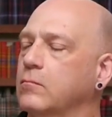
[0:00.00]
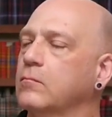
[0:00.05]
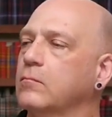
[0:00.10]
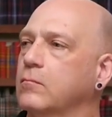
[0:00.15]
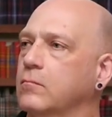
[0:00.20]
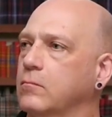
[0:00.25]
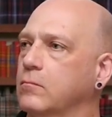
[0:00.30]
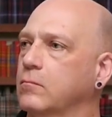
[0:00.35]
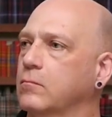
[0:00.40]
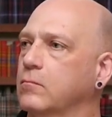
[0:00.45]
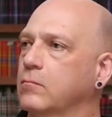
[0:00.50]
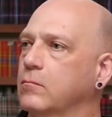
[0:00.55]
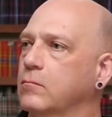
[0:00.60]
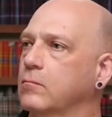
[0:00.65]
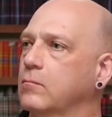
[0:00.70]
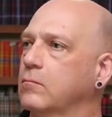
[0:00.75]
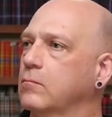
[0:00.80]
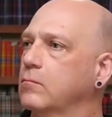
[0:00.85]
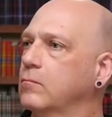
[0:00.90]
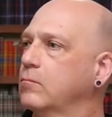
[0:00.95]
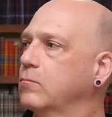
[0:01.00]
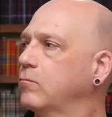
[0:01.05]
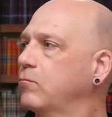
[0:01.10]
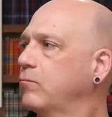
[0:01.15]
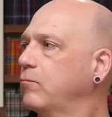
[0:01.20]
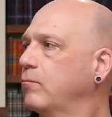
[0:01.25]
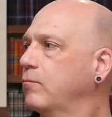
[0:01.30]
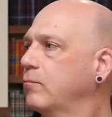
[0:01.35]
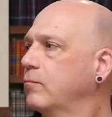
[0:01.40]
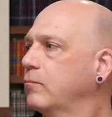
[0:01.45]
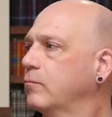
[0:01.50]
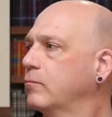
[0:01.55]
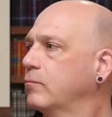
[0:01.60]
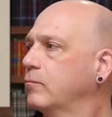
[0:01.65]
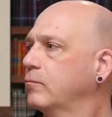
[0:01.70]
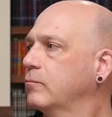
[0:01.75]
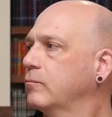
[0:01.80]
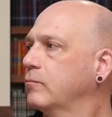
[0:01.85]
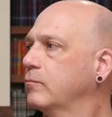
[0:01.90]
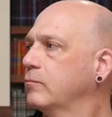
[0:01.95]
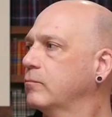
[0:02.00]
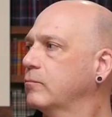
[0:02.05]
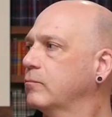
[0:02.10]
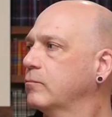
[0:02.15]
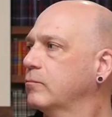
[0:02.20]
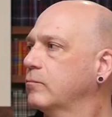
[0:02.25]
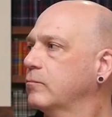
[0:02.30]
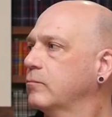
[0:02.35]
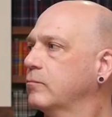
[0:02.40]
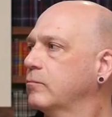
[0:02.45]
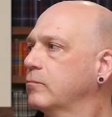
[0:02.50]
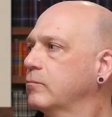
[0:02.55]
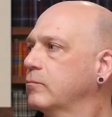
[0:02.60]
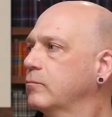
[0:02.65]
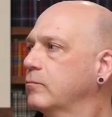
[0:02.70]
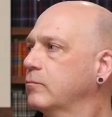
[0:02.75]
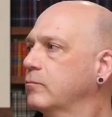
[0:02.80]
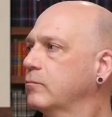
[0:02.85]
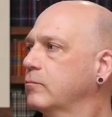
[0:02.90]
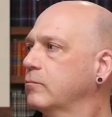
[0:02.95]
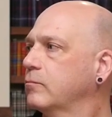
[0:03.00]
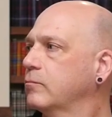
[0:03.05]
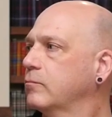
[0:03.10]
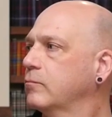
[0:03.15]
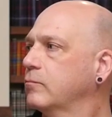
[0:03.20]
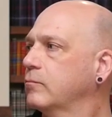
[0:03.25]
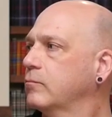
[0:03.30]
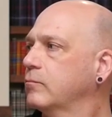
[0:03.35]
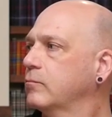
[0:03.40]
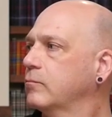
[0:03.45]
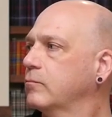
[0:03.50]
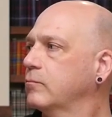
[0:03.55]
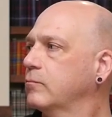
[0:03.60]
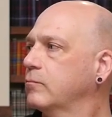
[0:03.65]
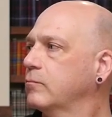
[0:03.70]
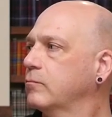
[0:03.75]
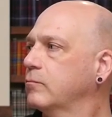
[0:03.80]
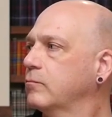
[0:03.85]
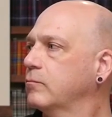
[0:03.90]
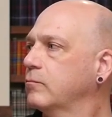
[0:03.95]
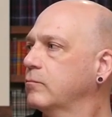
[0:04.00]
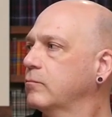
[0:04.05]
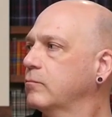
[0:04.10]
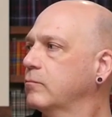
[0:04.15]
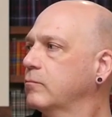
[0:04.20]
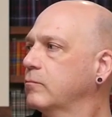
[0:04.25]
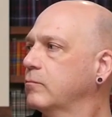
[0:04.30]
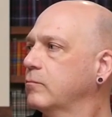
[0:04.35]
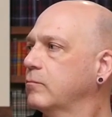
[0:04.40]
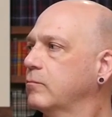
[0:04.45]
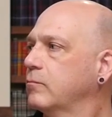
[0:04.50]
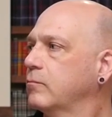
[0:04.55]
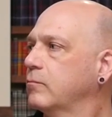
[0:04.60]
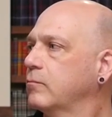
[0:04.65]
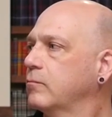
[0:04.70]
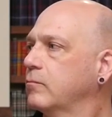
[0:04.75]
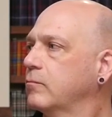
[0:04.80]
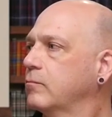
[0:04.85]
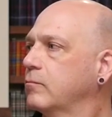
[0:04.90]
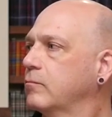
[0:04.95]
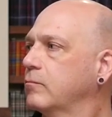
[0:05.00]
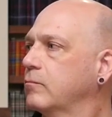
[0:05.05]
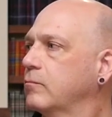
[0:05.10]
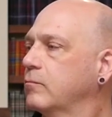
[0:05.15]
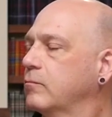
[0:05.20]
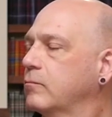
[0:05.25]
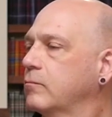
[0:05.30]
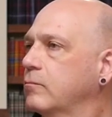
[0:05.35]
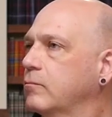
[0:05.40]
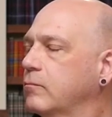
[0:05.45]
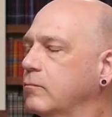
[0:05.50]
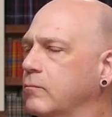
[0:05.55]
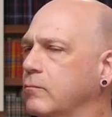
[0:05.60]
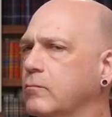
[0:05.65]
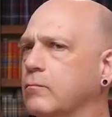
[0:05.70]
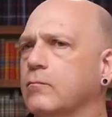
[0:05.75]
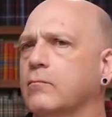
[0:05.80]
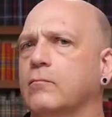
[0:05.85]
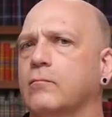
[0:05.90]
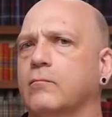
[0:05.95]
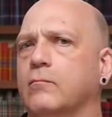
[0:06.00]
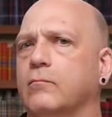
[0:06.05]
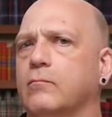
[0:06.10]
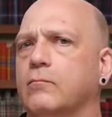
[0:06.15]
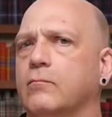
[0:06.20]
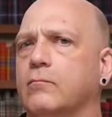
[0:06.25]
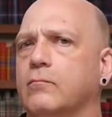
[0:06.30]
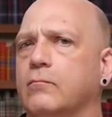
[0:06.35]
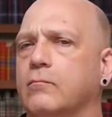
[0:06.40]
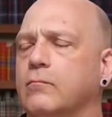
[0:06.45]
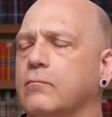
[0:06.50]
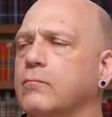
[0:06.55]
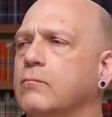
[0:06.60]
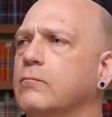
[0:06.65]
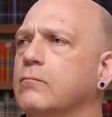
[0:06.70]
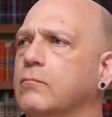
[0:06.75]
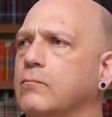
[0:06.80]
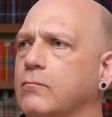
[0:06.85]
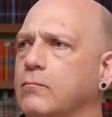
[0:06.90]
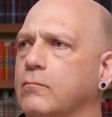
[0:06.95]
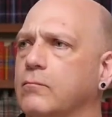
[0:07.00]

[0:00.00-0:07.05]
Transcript: The person shown says nothing.